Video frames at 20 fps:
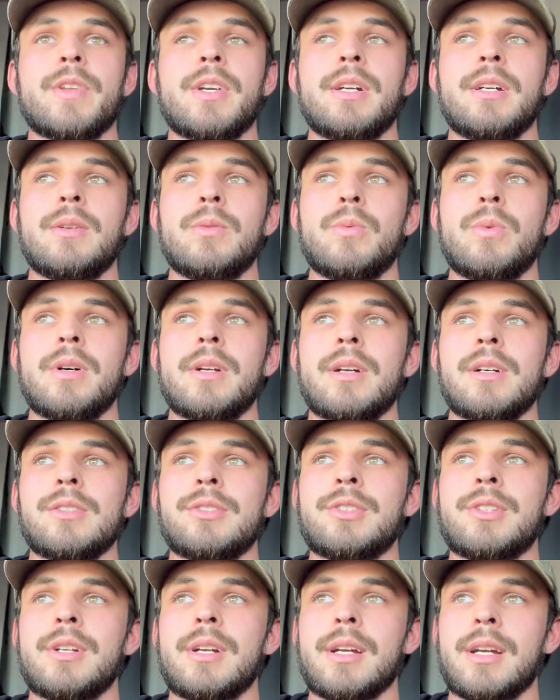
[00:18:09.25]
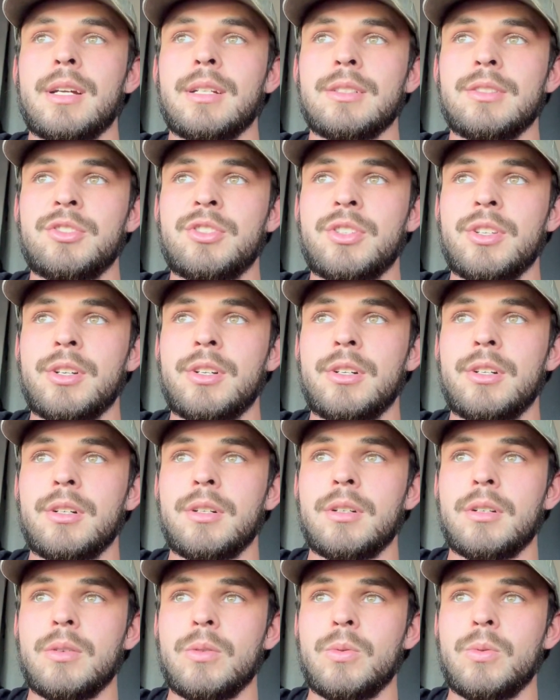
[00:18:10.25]
and what else did I
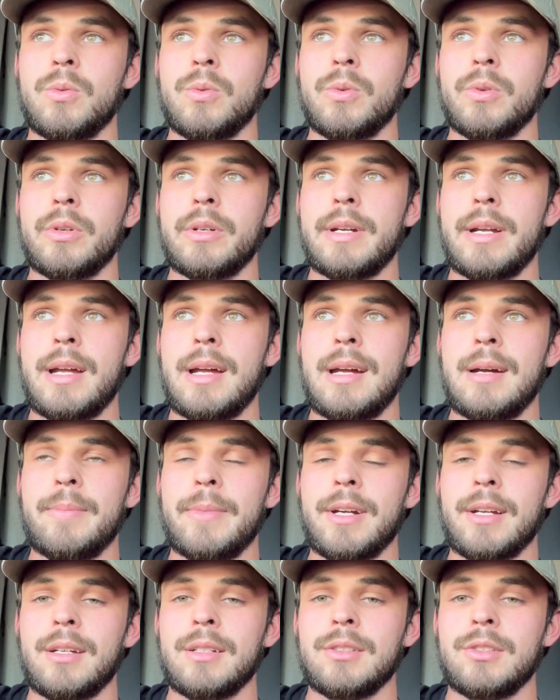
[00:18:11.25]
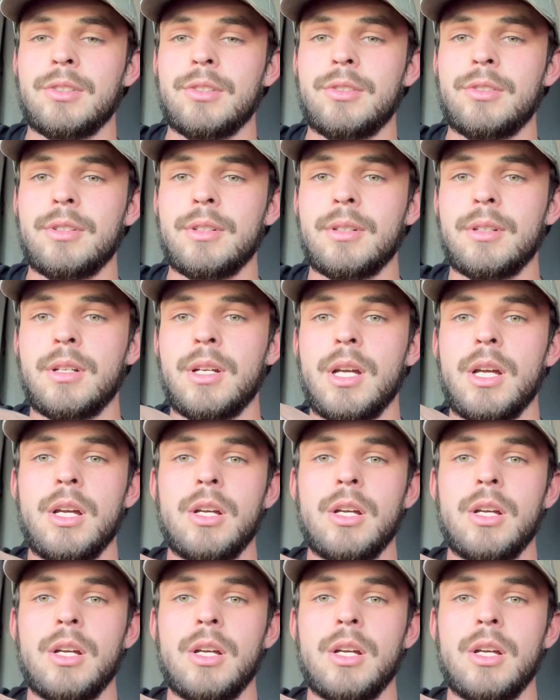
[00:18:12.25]
consider, or am I considering?